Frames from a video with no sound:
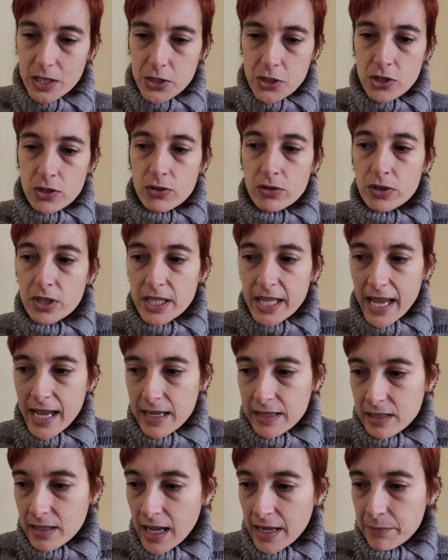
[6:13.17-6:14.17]
So yeah,
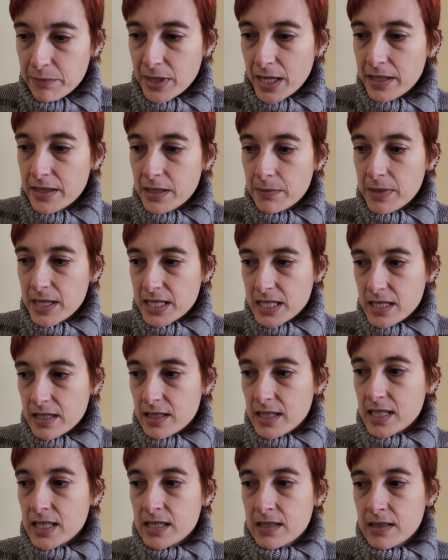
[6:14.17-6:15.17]
I'm, I'm kind of messing
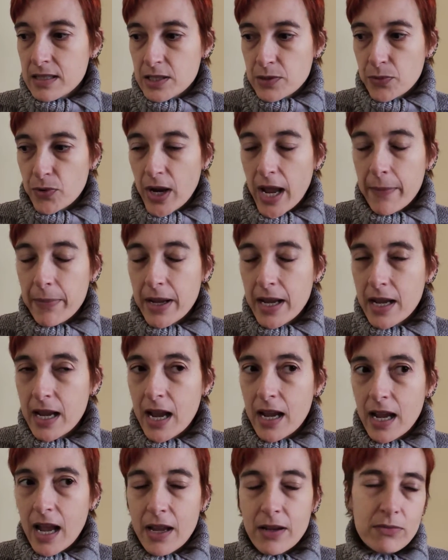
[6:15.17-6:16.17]
this this book up. I,
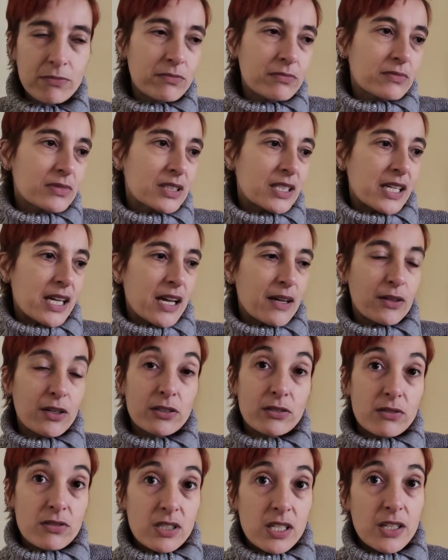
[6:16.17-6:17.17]
I, I'm yeah, I'm
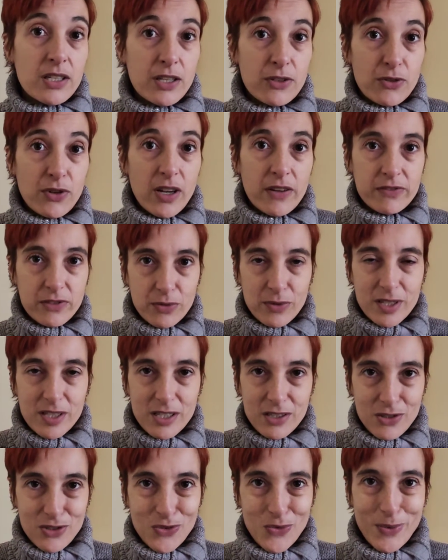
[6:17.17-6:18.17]
going to say that you have to read
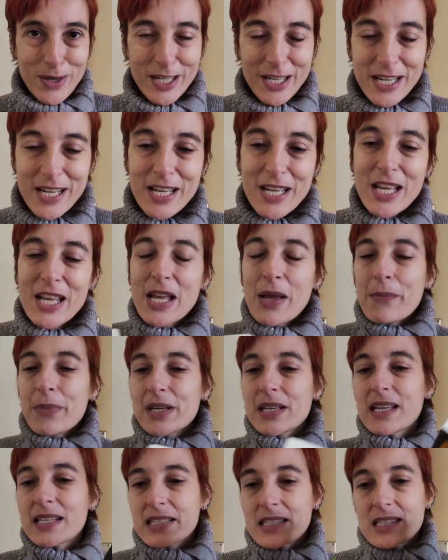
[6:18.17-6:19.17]
the story,
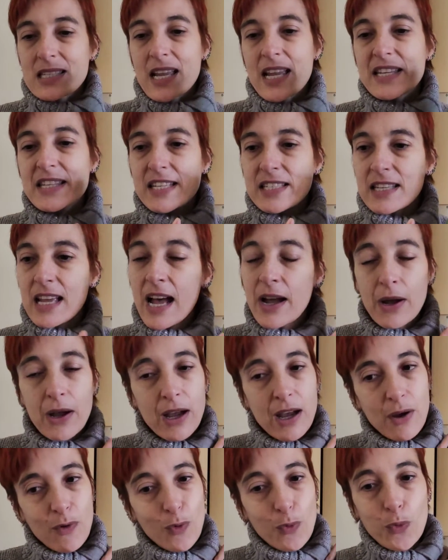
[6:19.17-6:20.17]
but let's say that
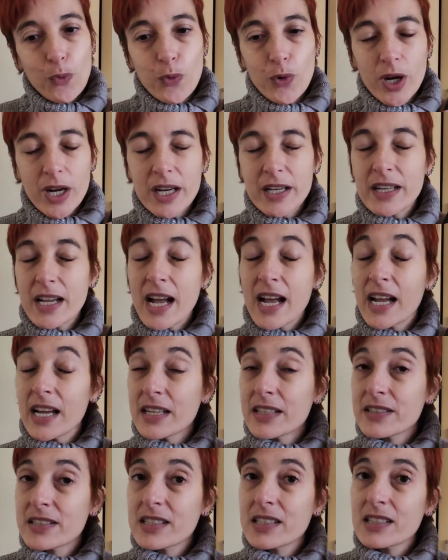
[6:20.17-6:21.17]
uh, what
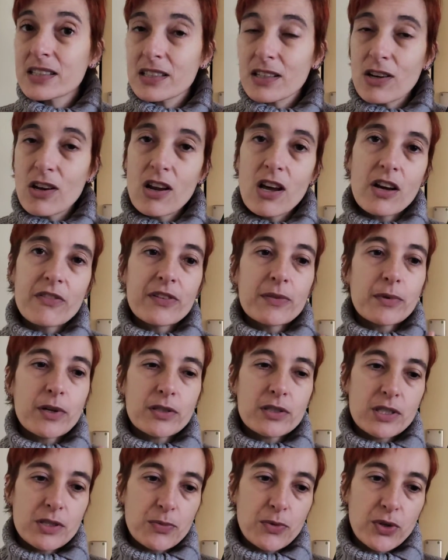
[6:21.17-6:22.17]
I did love
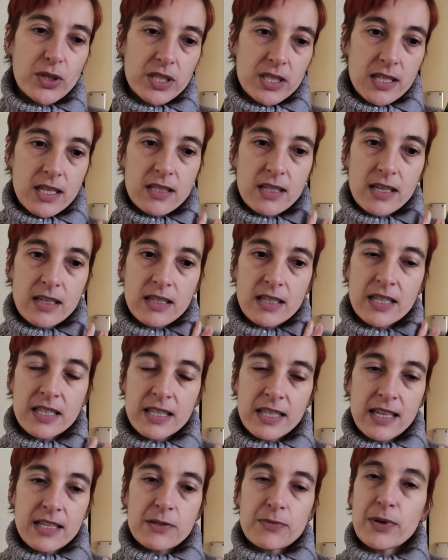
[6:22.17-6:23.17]
about this book is that
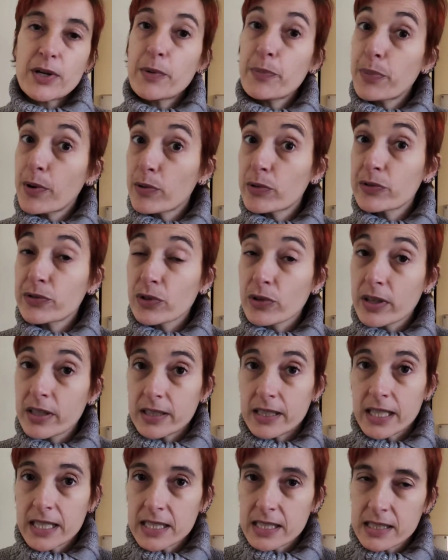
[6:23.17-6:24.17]
it has very powerful
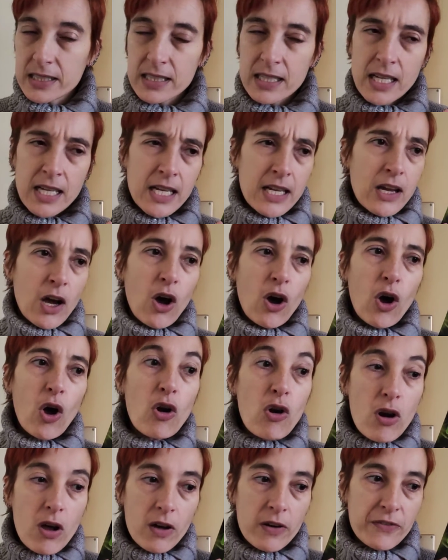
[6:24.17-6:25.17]
characters.
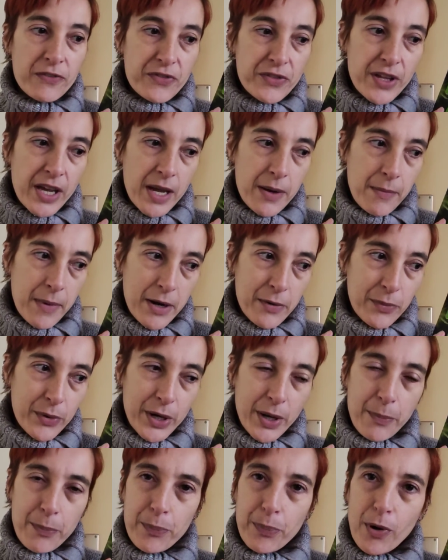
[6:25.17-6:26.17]
All of them are
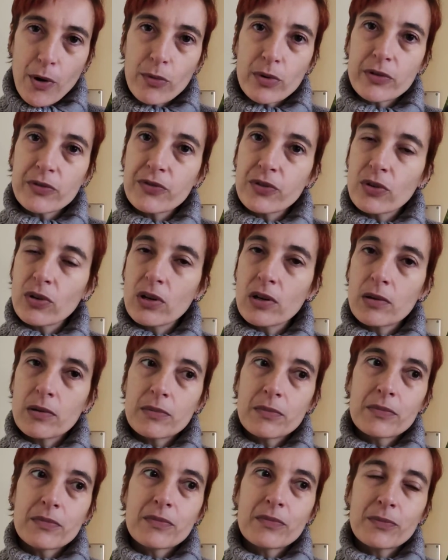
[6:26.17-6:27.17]
very powerful,
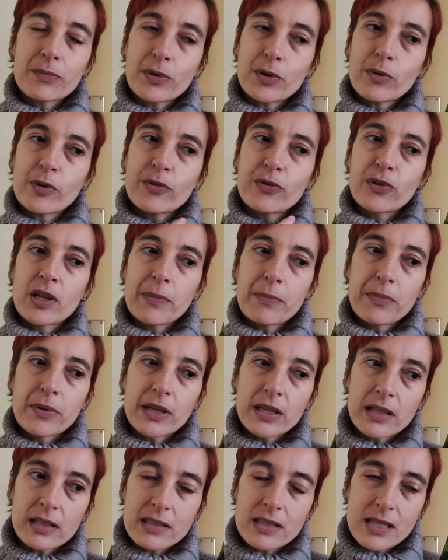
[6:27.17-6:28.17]
powerfully
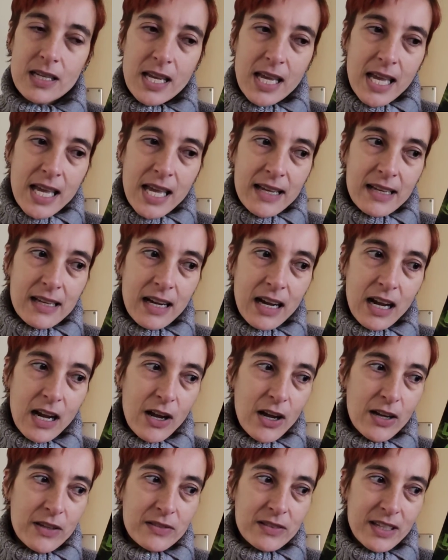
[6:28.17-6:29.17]
built.
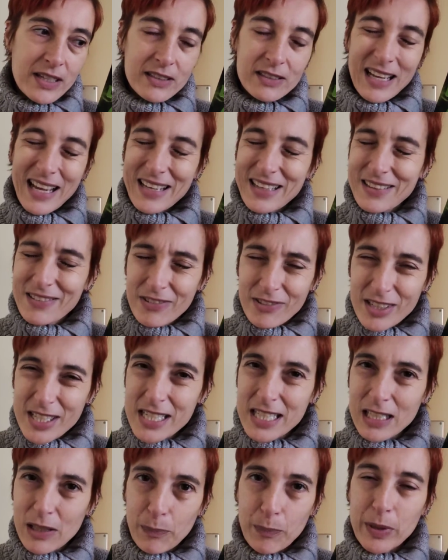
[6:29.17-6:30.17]
And they're like
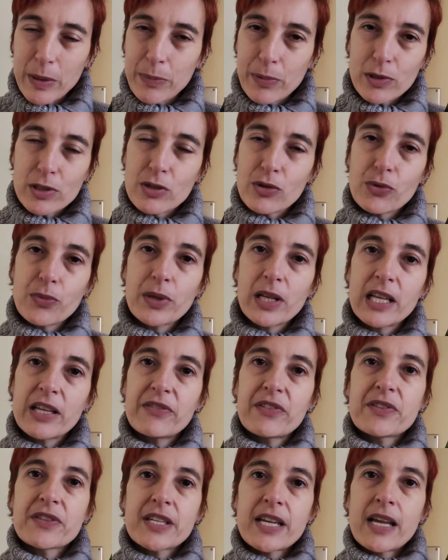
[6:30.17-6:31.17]
real people. You
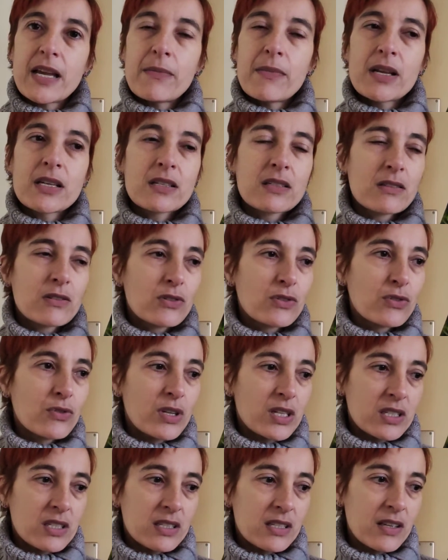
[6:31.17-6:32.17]
believe in them, and you
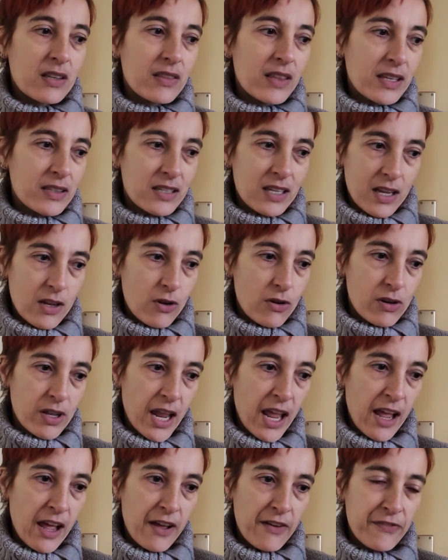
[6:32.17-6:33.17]
can see that they all
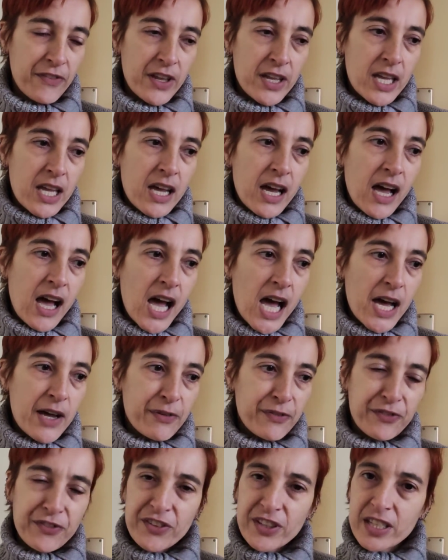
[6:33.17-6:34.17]
have uh,
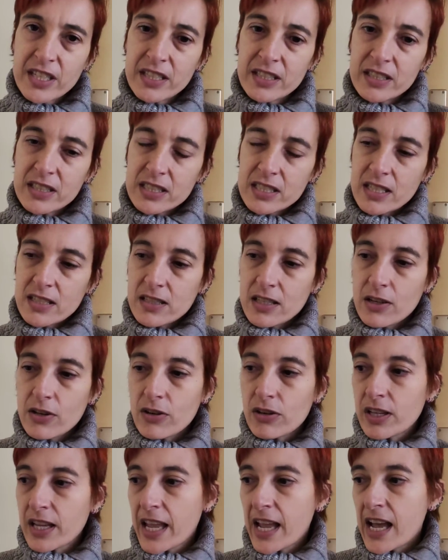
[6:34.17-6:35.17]
fears, and they
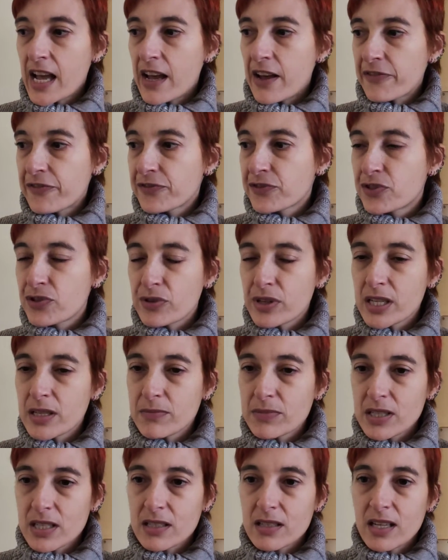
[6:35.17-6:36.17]
all have
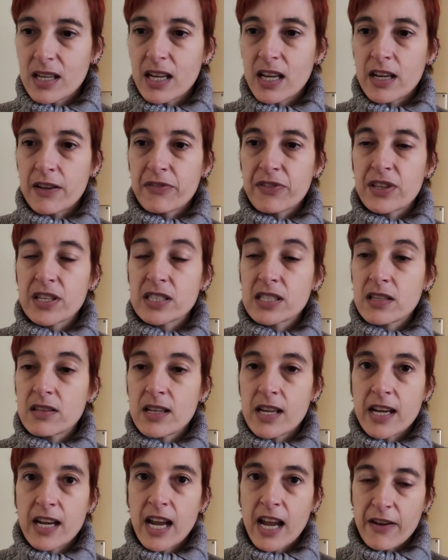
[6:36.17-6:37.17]
dreams, and they have things that
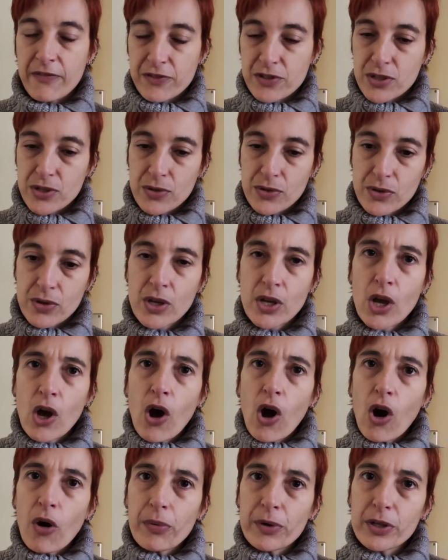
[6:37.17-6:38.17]
they have to
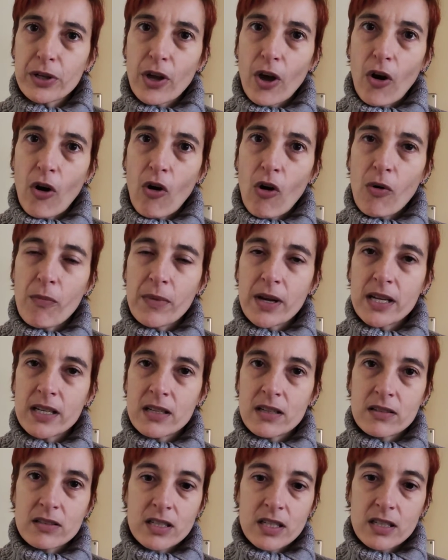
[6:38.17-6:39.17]
overcome,
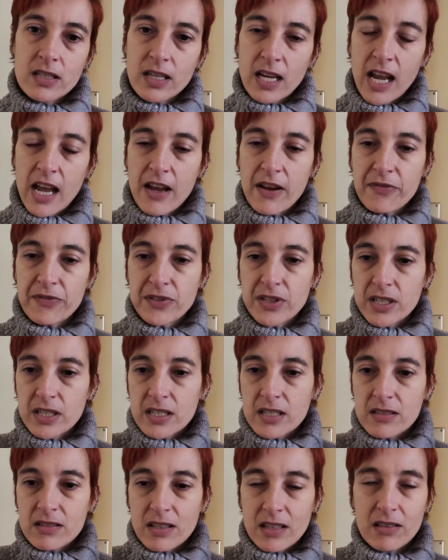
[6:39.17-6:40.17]
and they have
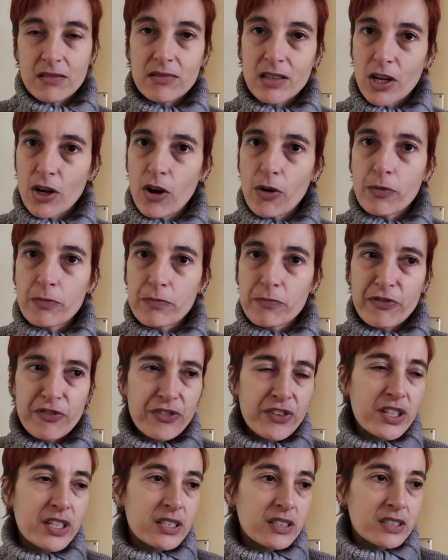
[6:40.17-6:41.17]
they, they, their own
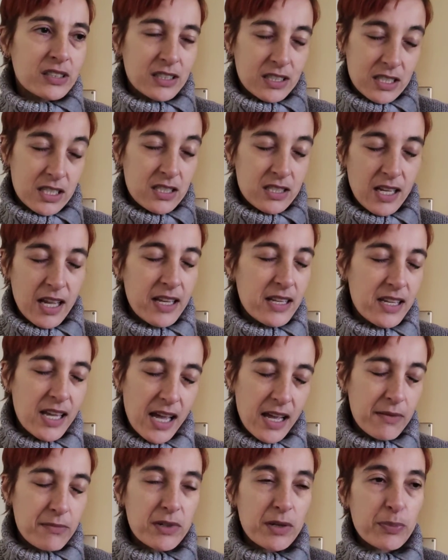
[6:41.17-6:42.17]
fears. As I say,
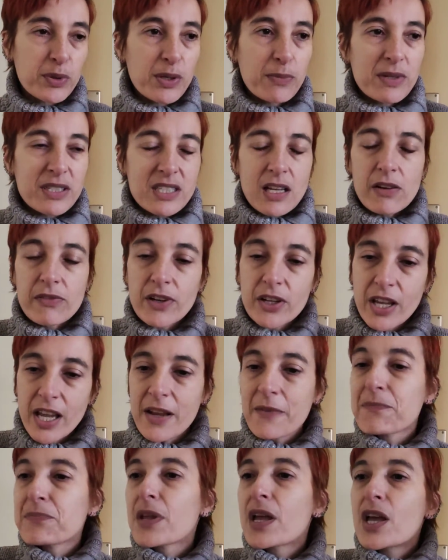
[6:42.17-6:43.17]
yeah, I'm repeating myself,
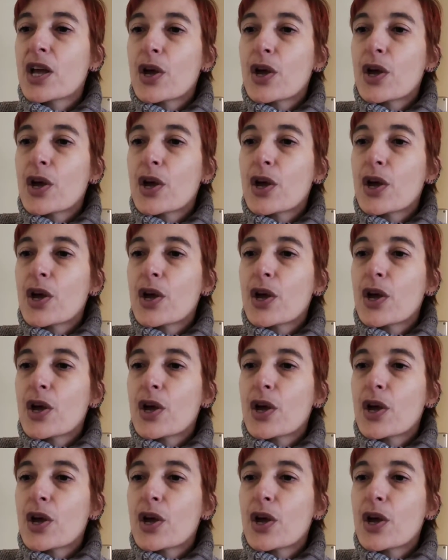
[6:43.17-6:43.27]
okay,